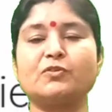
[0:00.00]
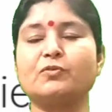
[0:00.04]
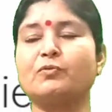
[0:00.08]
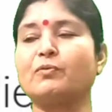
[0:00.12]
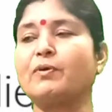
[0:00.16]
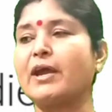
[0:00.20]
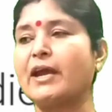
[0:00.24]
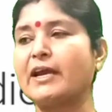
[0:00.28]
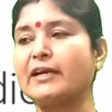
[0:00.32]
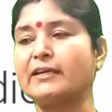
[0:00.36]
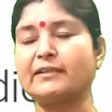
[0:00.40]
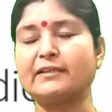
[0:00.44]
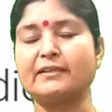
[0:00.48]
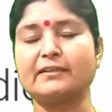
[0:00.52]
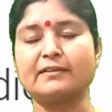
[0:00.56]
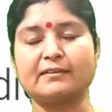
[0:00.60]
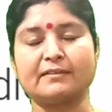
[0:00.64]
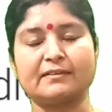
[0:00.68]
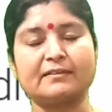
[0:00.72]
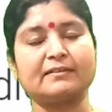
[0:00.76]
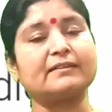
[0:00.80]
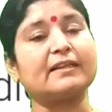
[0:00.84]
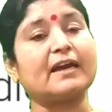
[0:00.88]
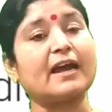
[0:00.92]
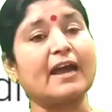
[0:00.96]
to
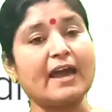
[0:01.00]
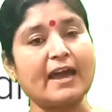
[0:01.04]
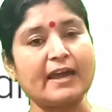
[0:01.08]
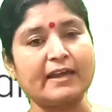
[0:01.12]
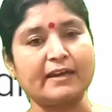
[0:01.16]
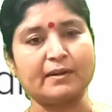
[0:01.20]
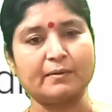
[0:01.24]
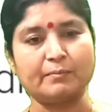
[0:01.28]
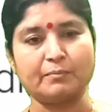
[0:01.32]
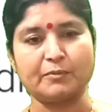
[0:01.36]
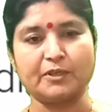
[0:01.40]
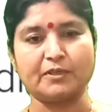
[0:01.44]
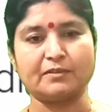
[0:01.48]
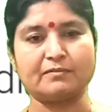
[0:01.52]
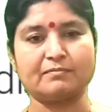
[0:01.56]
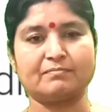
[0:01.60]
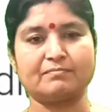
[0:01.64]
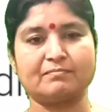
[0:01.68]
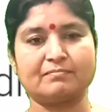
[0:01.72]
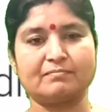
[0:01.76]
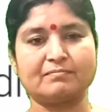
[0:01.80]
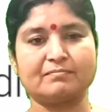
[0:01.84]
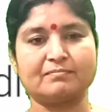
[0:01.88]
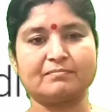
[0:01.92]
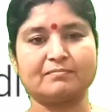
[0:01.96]
attack the enemy.
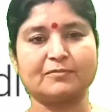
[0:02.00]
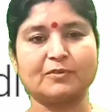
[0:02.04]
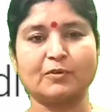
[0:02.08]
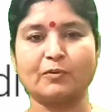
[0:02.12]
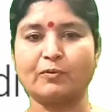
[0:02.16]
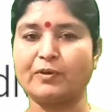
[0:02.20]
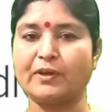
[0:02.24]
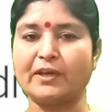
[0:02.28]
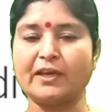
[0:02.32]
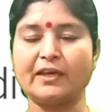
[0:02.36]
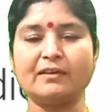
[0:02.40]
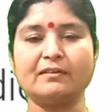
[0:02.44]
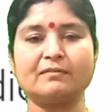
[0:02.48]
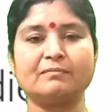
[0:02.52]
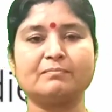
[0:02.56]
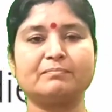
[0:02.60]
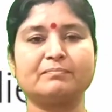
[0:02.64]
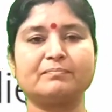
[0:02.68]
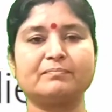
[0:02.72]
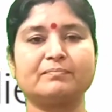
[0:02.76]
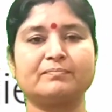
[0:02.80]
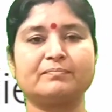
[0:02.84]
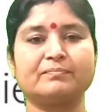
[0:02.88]
Okay.